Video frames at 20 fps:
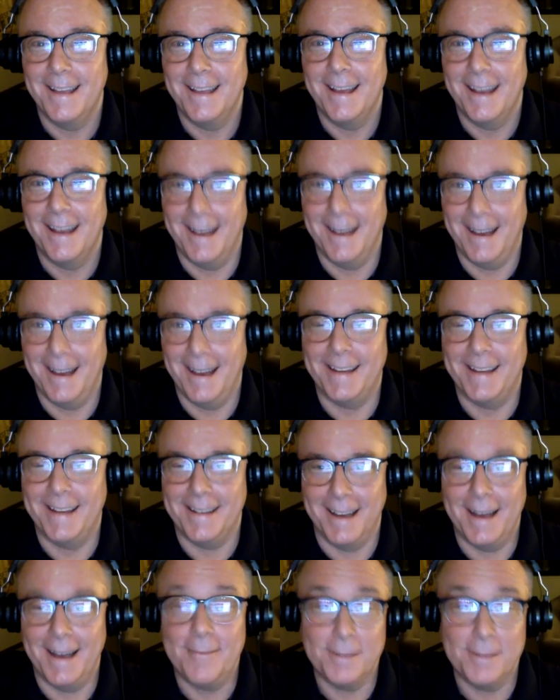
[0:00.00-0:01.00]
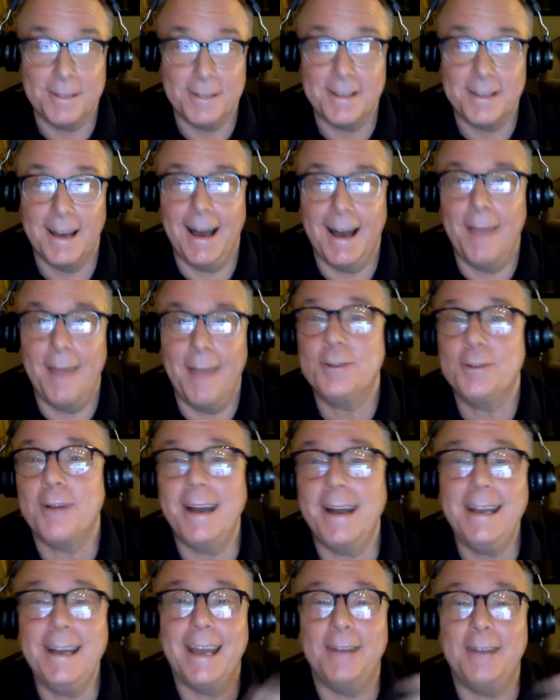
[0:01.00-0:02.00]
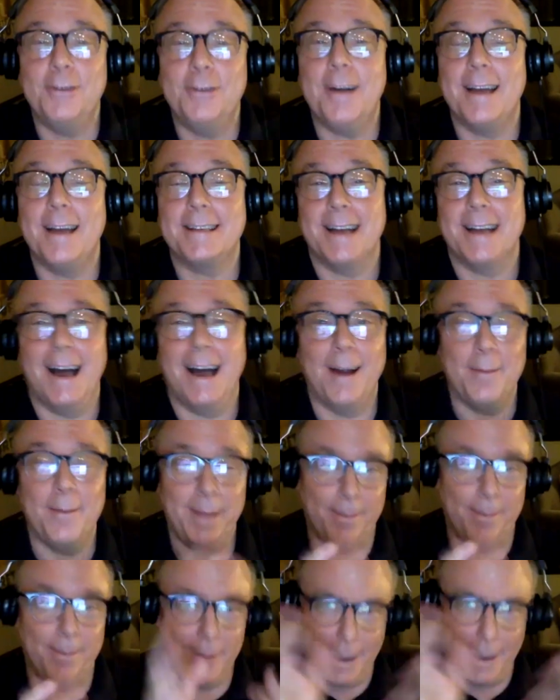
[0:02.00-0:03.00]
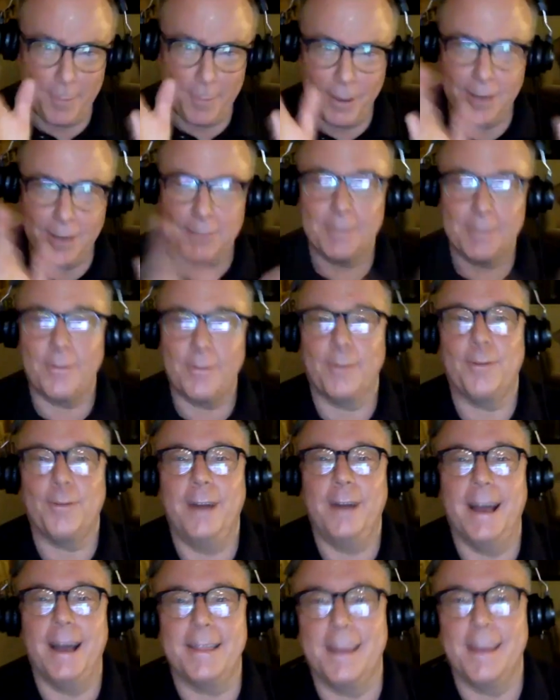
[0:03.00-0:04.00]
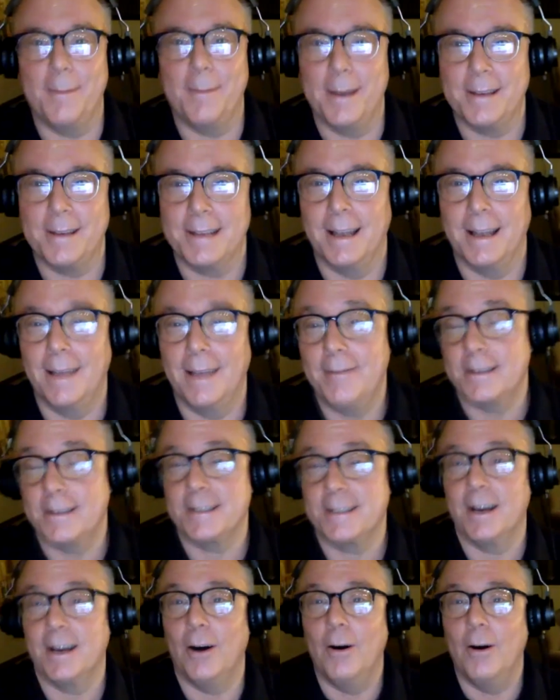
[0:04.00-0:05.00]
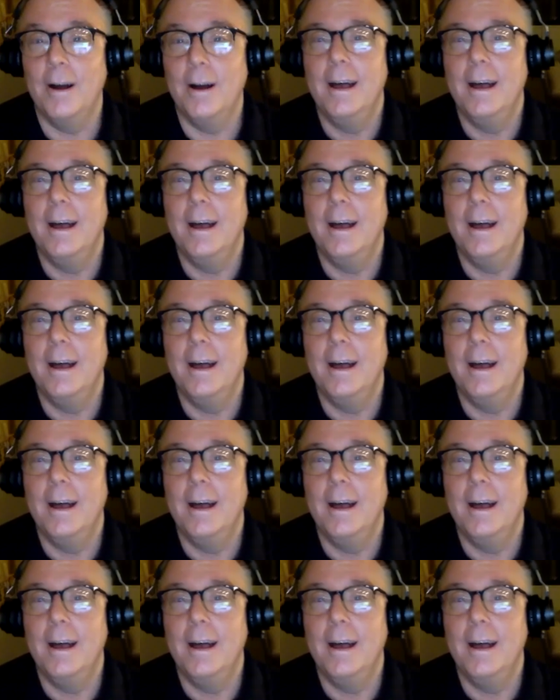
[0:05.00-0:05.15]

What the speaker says: I've been trying to get you guys to hire me, but I'm going to do it for free, I think, because I love you so,